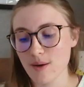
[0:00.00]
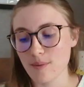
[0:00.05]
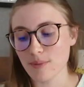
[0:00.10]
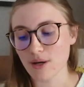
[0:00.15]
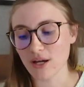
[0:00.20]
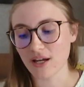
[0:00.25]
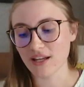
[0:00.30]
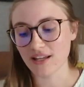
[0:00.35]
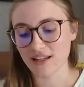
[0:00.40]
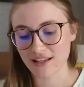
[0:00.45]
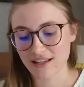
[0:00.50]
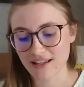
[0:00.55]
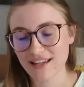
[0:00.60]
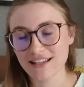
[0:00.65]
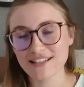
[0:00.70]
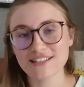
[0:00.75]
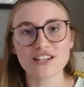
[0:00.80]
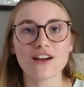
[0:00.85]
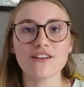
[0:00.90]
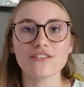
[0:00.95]
But
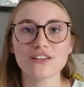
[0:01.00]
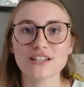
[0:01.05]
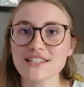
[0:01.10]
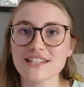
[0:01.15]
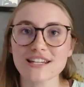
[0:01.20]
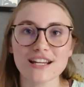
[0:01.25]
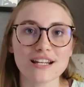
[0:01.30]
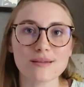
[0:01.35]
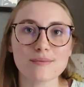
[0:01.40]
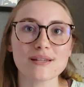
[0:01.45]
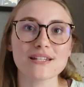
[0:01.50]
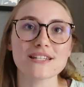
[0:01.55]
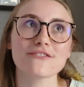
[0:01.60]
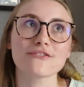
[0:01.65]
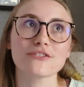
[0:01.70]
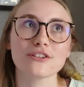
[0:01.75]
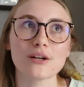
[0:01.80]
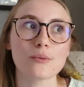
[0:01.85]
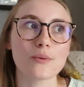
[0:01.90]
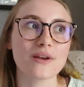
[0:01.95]
it's obviously going to be
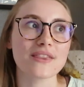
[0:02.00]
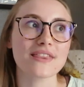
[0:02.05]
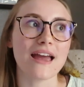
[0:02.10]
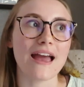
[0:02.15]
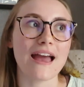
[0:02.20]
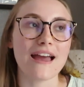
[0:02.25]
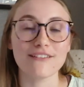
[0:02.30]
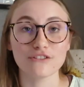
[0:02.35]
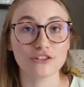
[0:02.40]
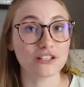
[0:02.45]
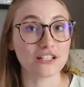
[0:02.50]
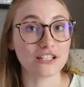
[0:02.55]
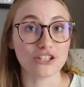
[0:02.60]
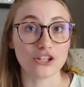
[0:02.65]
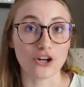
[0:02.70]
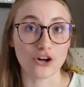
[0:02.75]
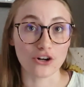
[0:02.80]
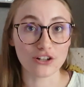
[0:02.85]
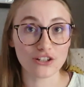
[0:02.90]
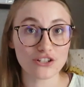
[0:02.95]
different with every
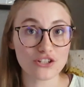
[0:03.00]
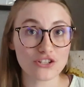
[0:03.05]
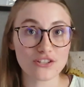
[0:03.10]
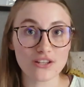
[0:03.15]
yarn